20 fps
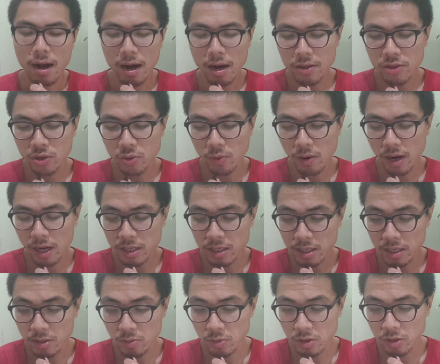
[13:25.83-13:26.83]
Otherwise,
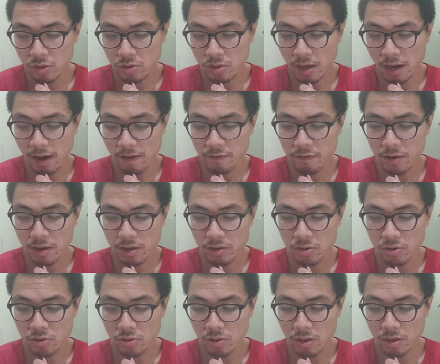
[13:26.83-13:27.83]
we should have
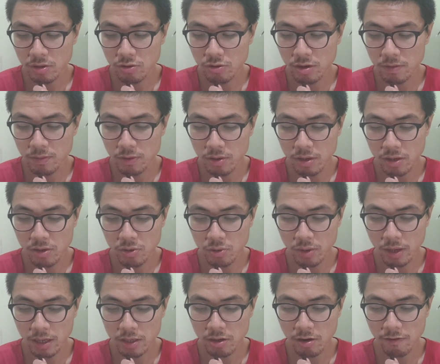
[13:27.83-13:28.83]
to attribute the
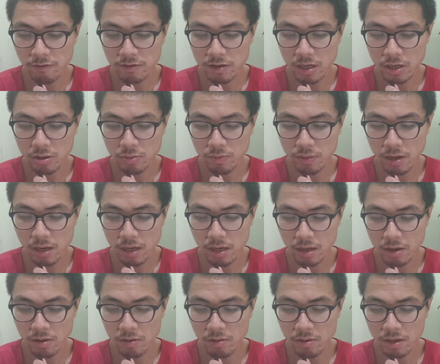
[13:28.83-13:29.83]
doings of such
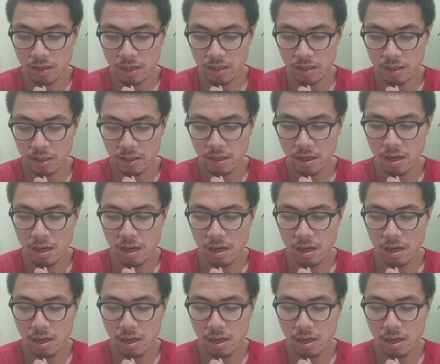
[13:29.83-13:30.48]
political leaders